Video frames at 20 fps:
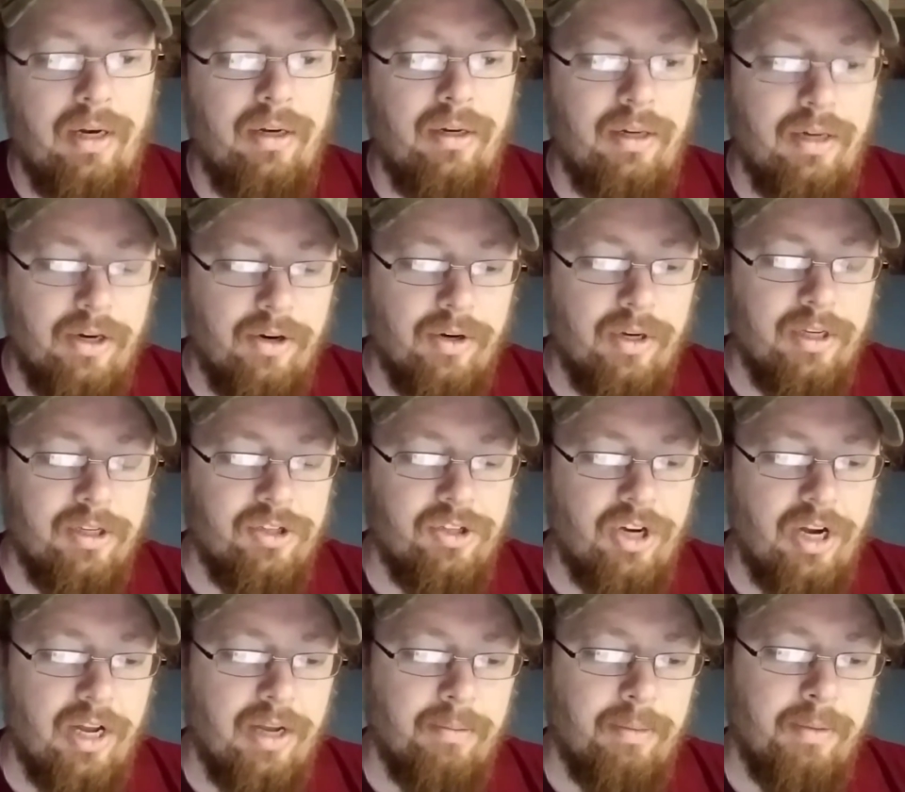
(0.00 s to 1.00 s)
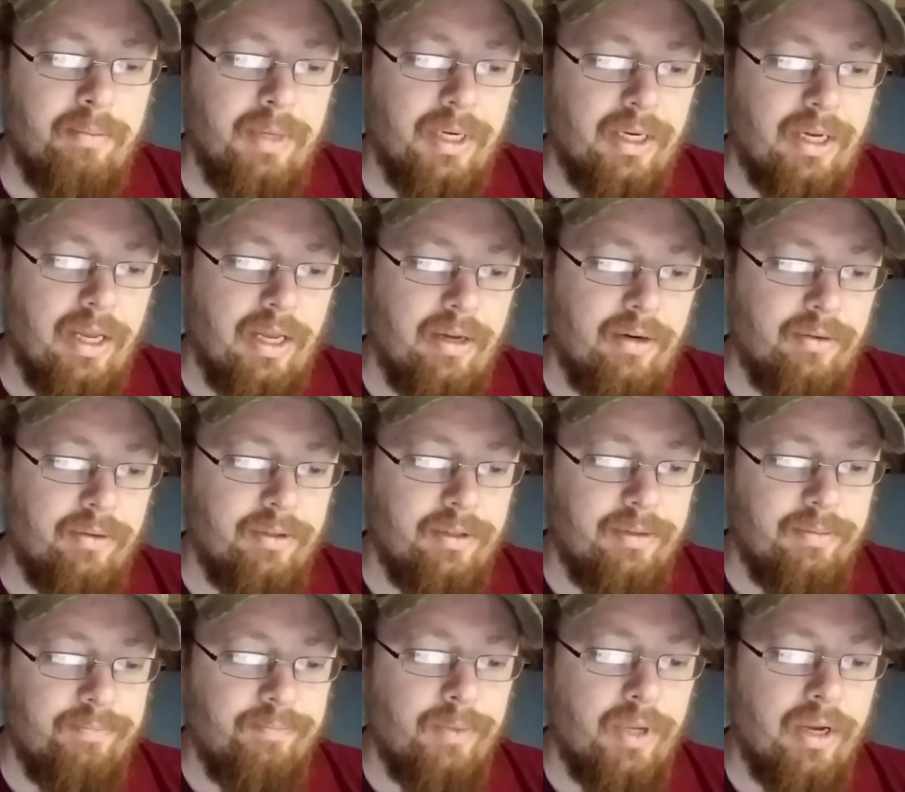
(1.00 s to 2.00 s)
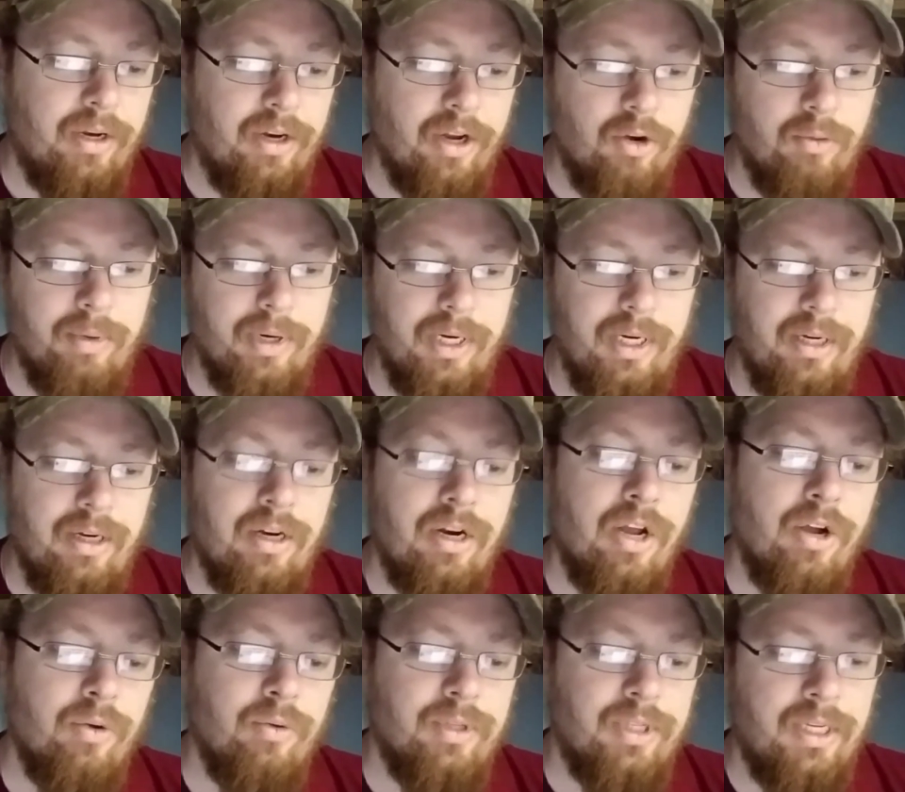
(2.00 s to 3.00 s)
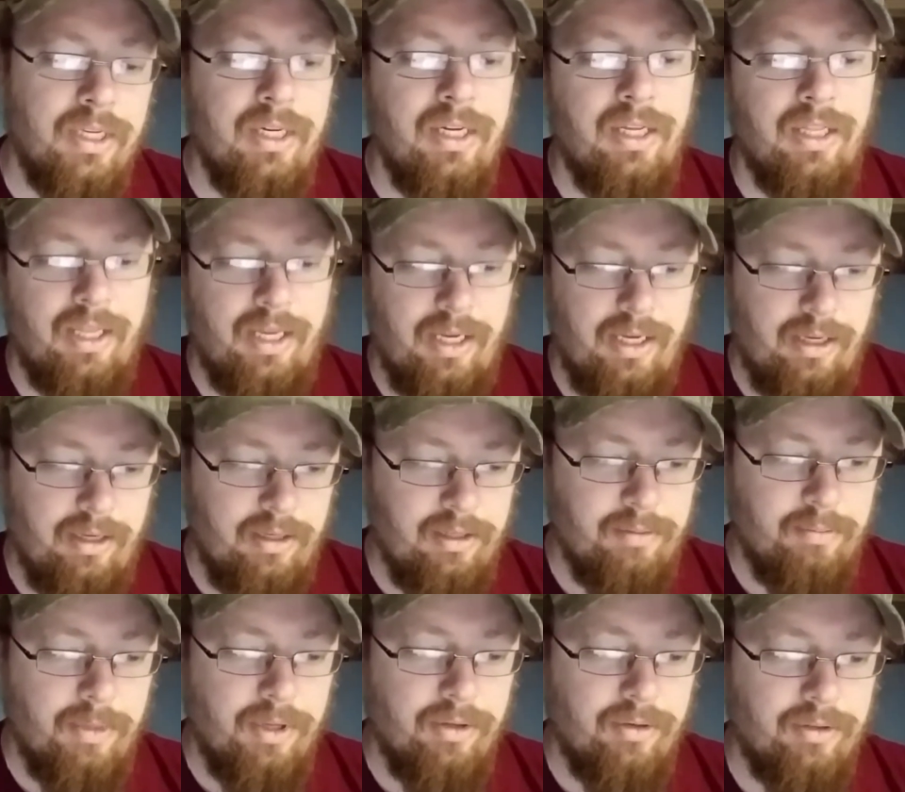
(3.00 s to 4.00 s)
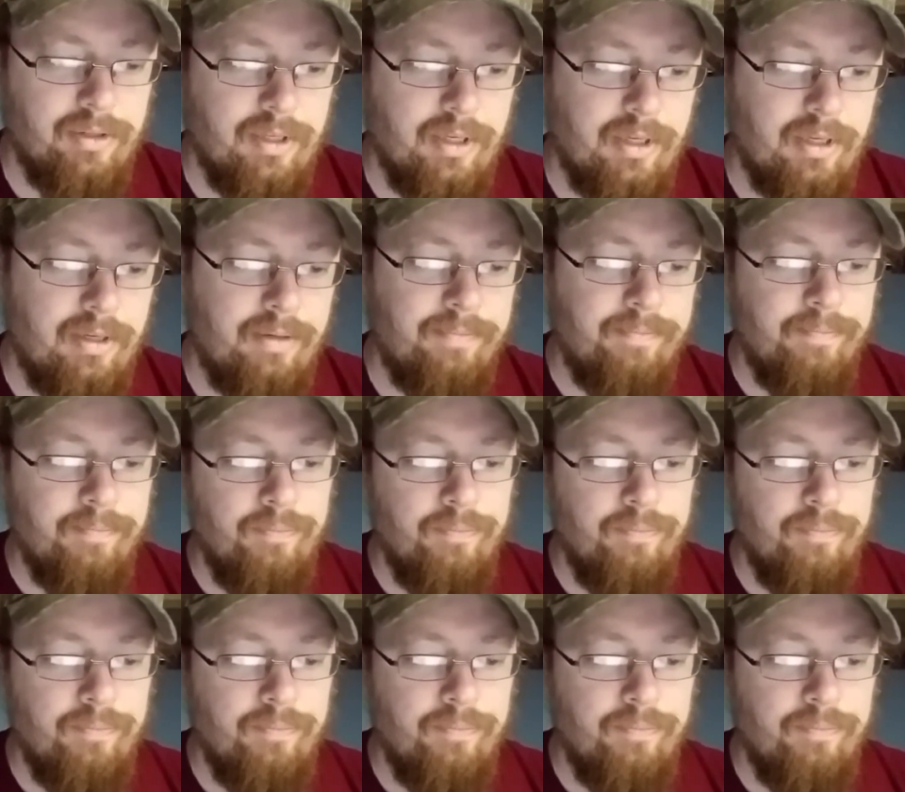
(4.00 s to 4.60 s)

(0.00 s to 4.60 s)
near his job at McDonald's. Nobody knows anything, his mother said.